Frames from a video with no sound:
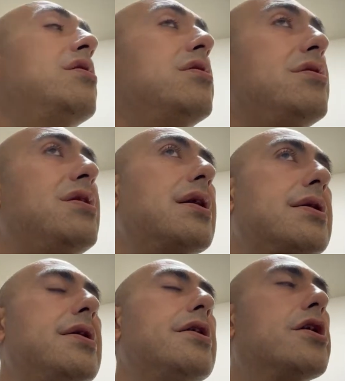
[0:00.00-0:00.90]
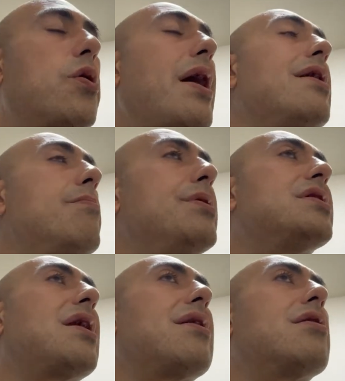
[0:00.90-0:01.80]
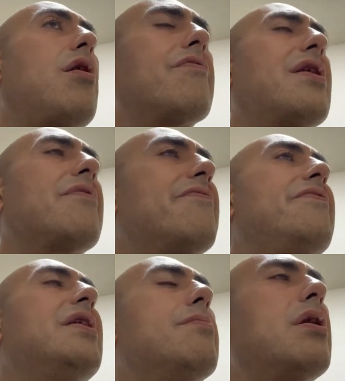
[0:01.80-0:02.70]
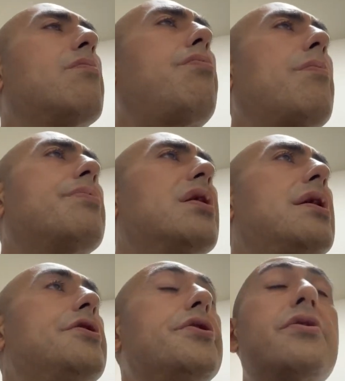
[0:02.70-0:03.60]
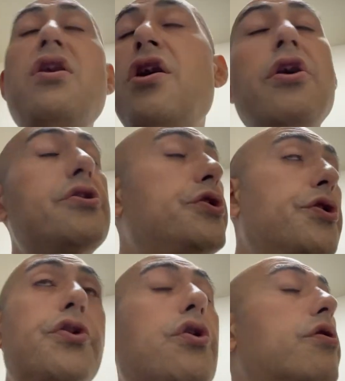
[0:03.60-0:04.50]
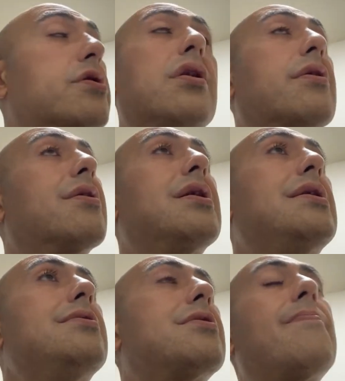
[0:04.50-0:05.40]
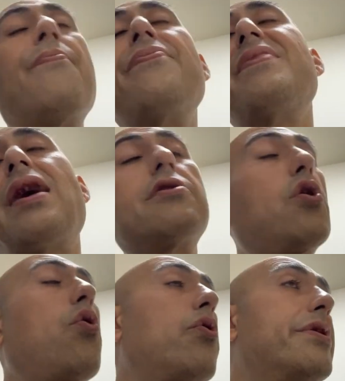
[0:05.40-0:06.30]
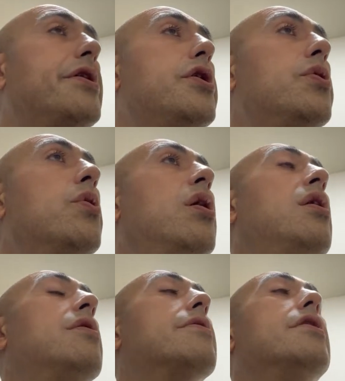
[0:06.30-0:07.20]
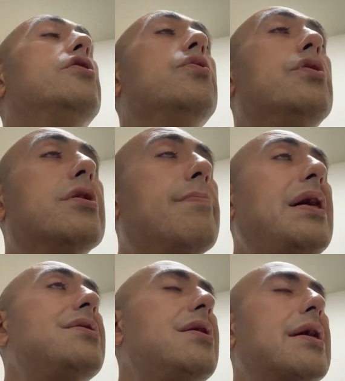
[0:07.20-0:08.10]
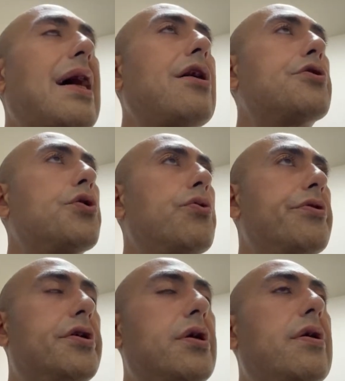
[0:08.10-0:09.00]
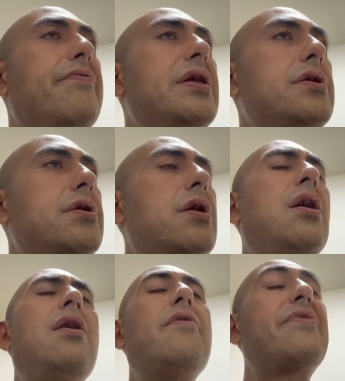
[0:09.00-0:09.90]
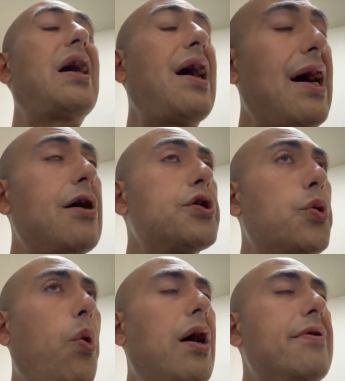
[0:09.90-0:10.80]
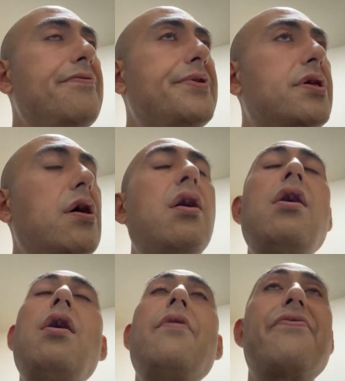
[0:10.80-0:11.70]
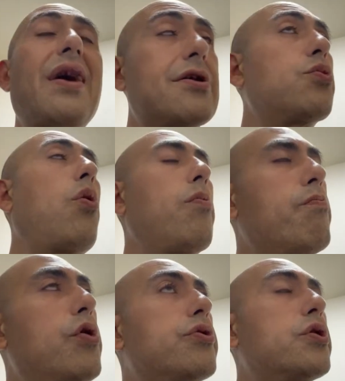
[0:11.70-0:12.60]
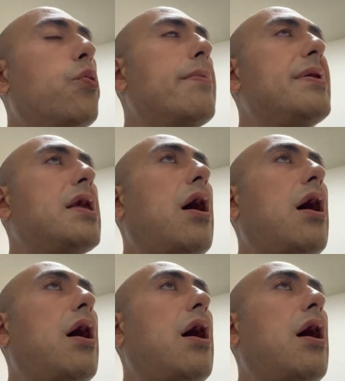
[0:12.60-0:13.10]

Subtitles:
60 to 80% of that female population just cooks and cleans. That's all they do. They do domestic household service. They're housewives. That's what most women